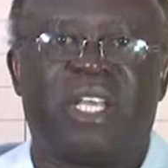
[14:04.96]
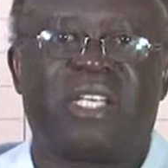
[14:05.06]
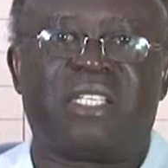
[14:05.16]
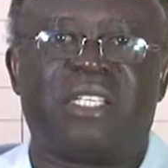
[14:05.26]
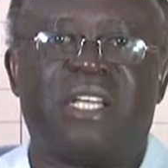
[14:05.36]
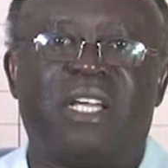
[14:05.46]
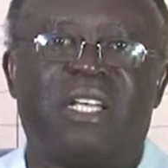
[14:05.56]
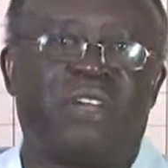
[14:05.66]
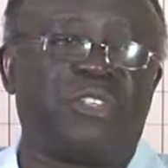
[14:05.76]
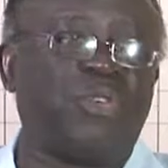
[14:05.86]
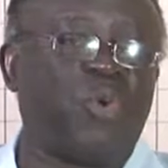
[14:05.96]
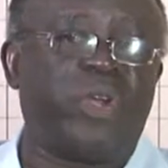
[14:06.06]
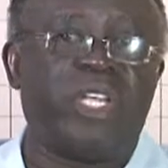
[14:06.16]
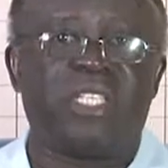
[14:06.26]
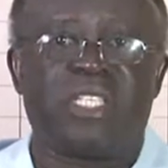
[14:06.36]
that there is no
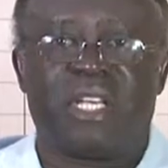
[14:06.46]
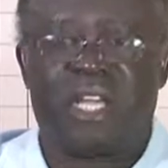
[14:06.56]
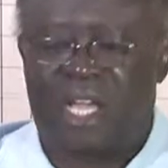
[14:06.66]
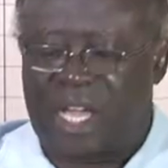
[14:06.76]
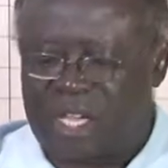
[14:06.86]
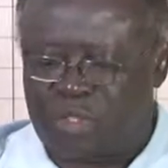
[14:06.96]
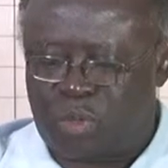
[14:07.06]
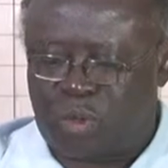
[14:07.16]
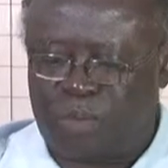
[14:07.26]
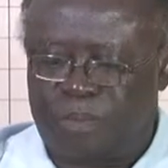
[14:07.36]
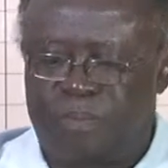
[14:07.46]
heat at all.